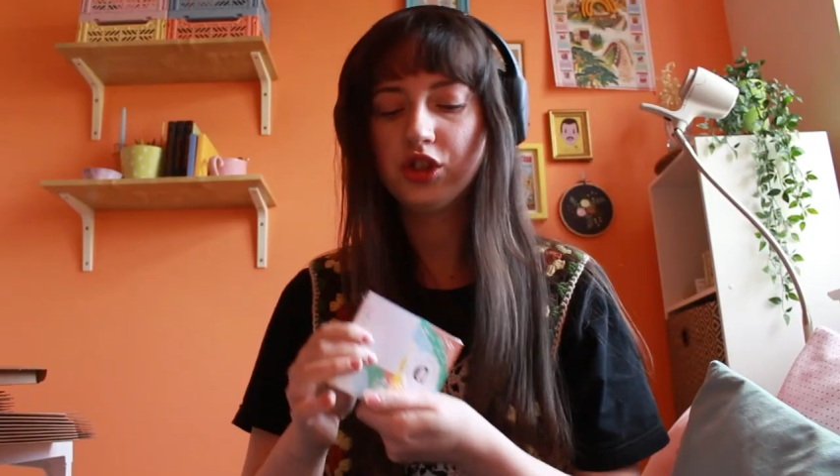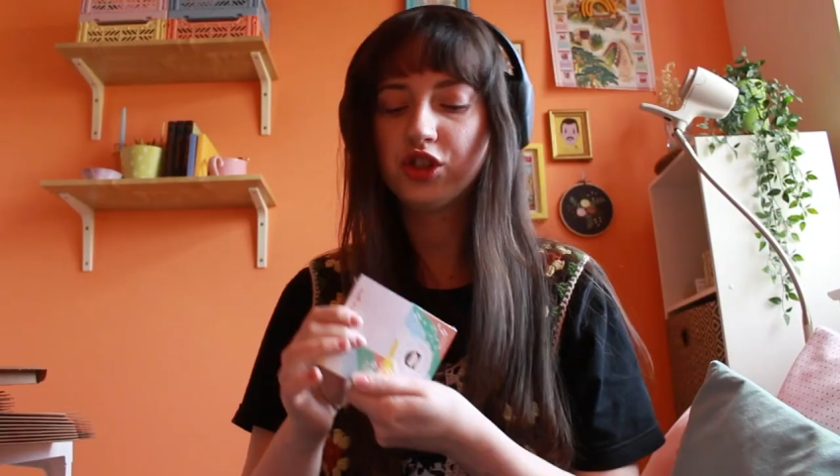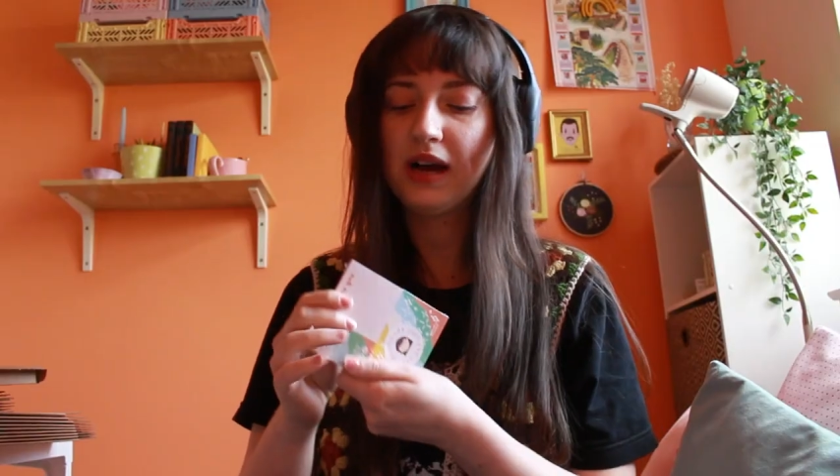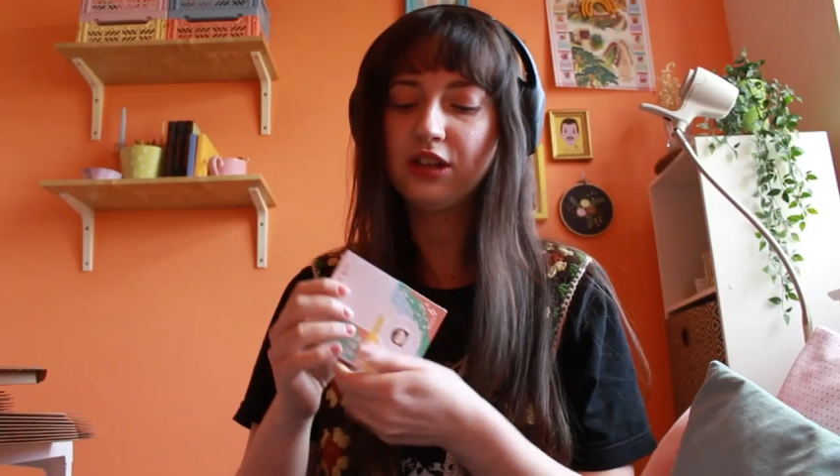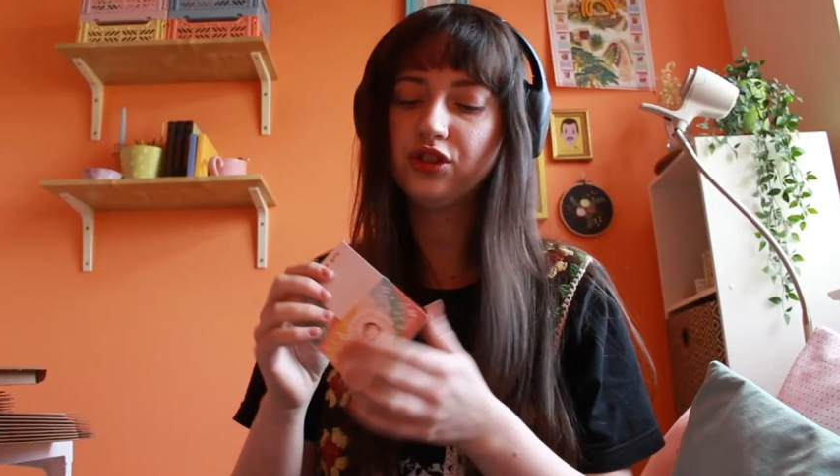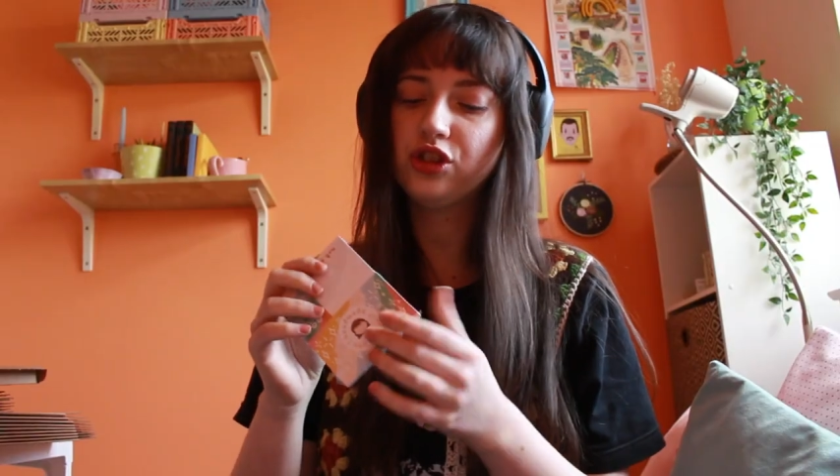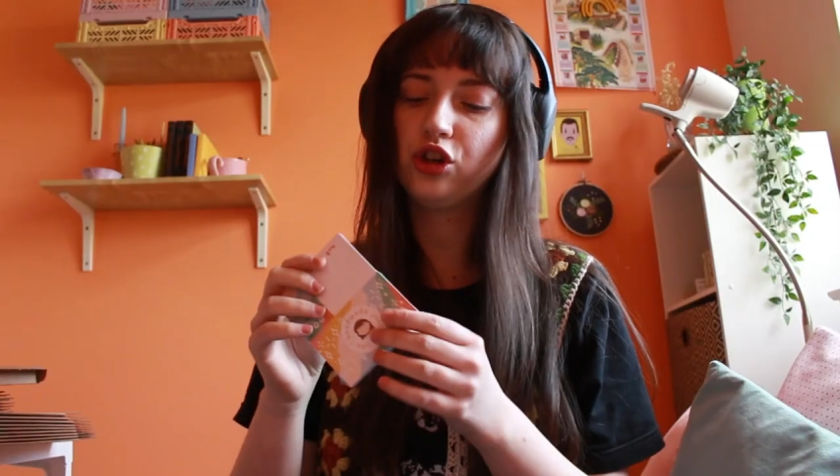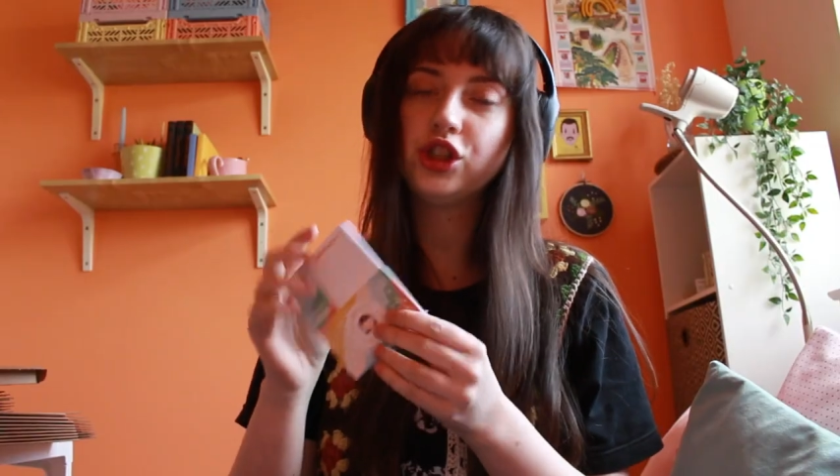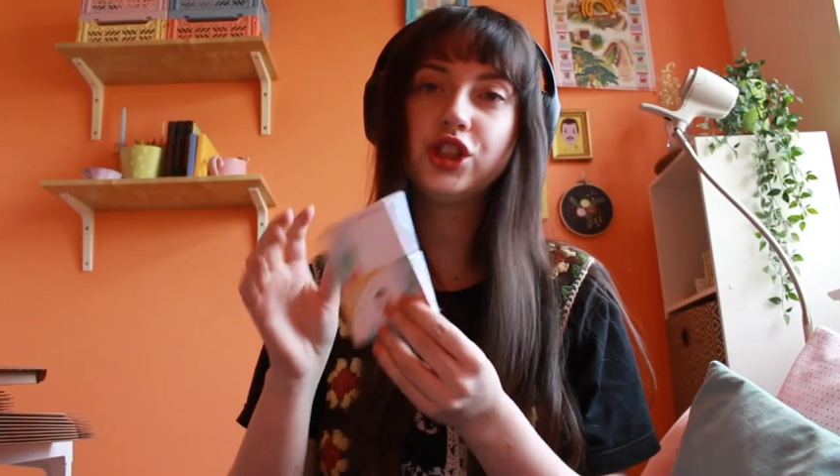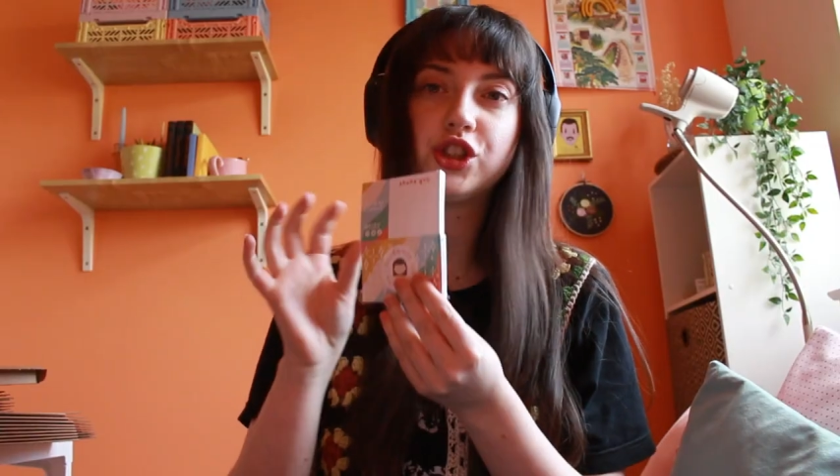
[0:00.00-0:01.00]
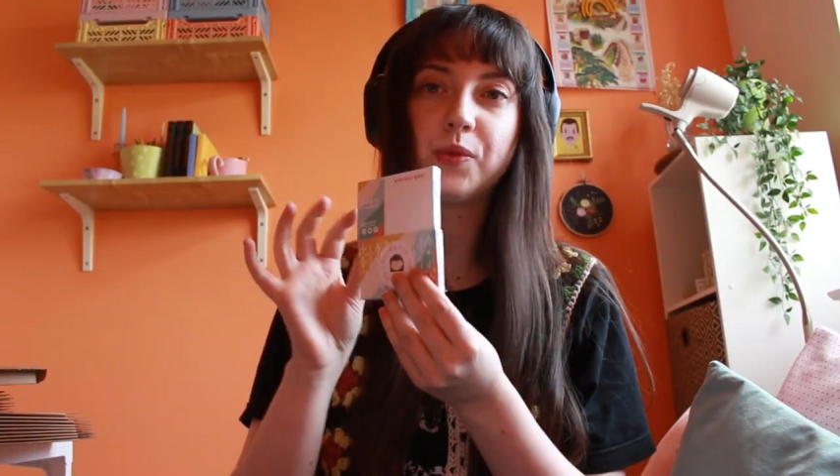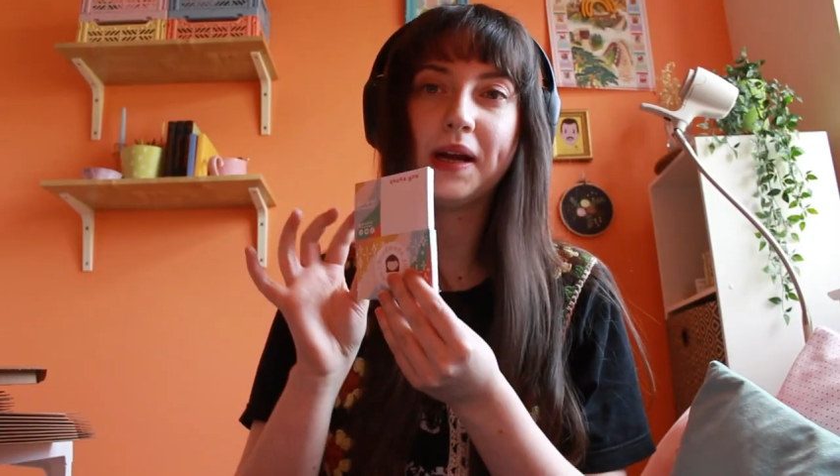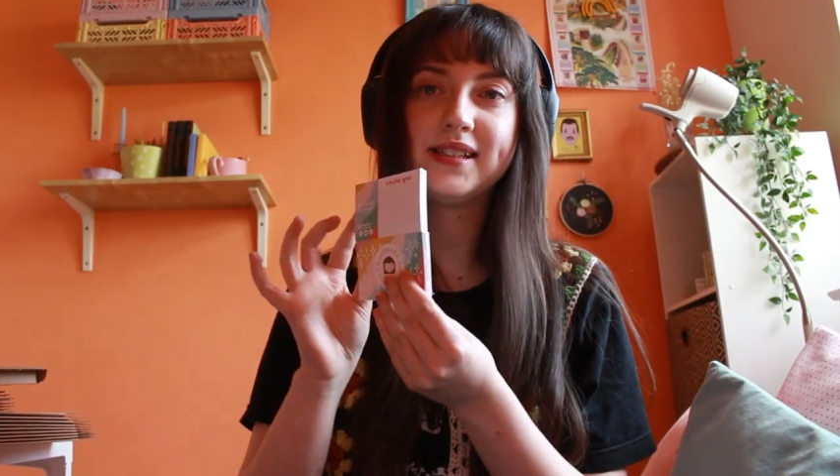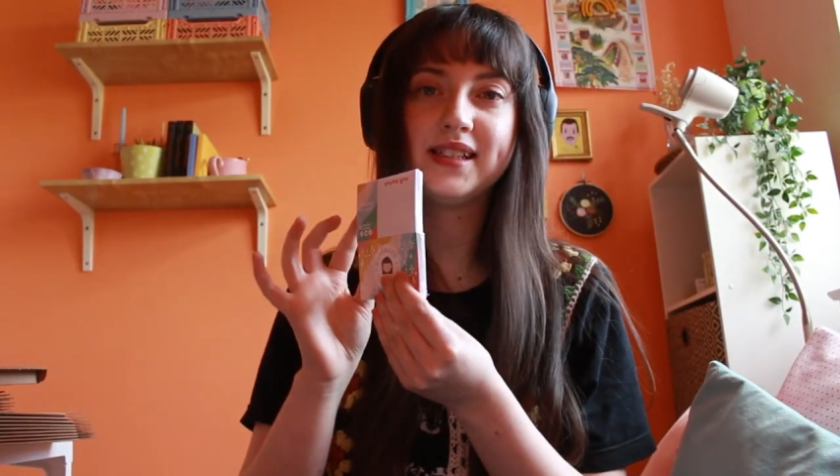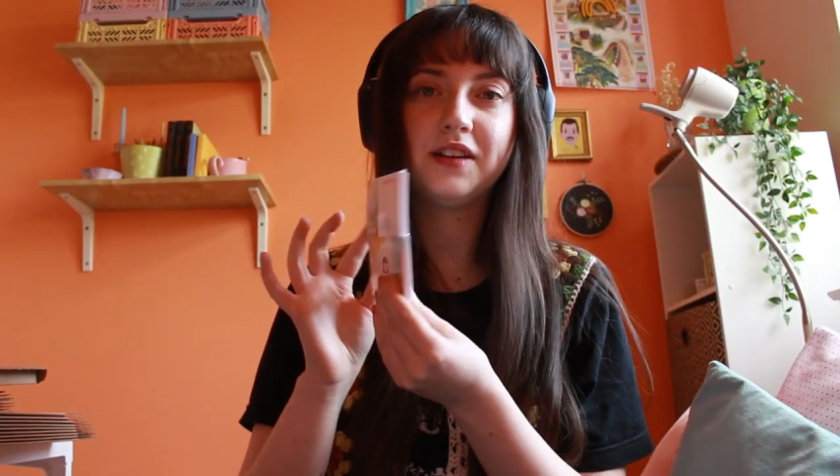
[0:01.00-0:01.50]
So I just ordered
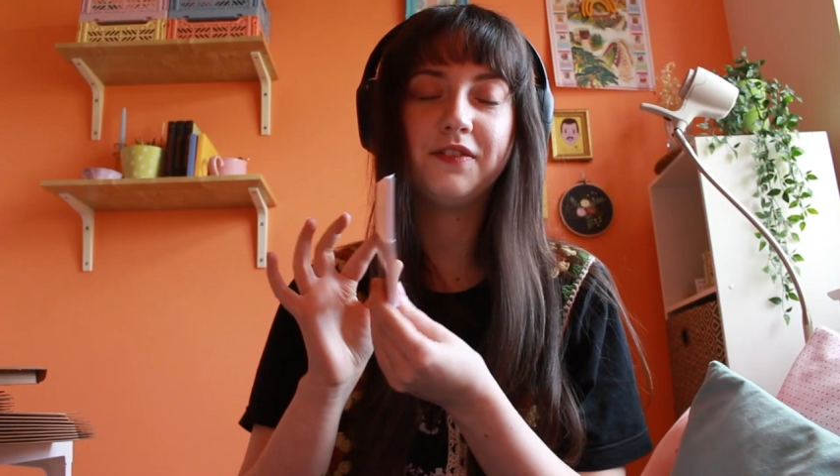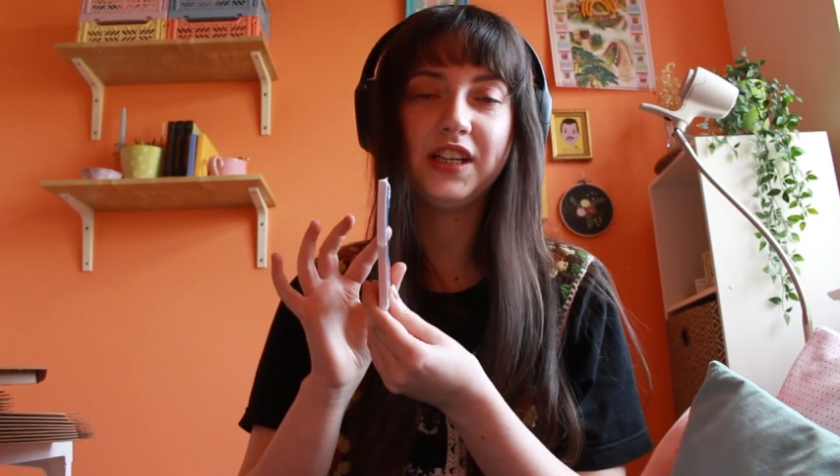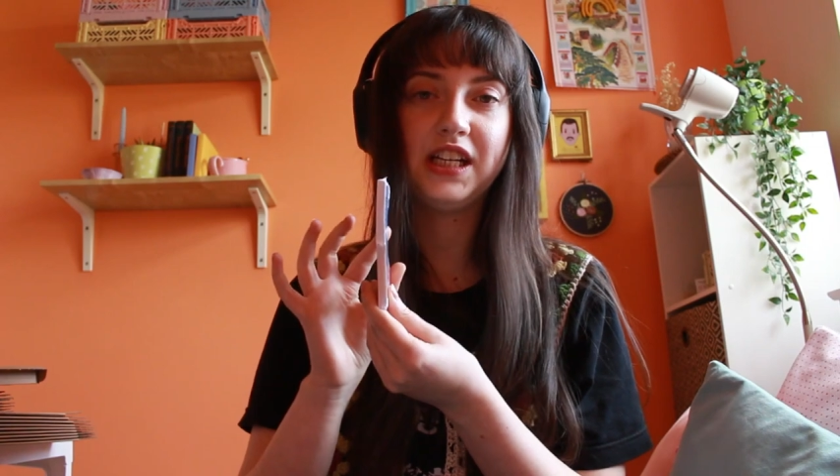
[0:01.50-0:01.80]
20 of